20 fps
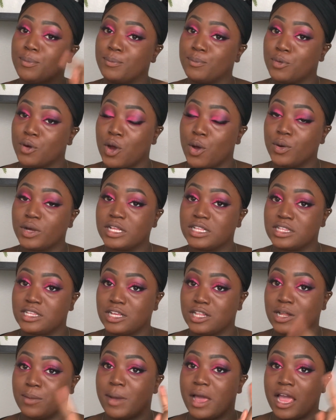Pro
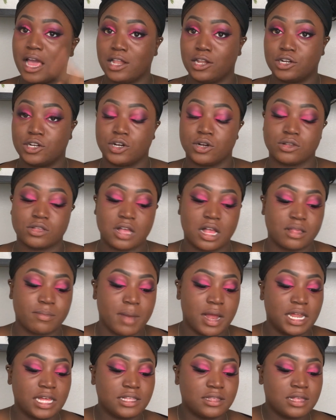Concealer by LA Girls
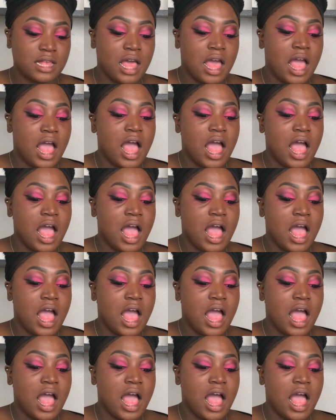Cosmetics.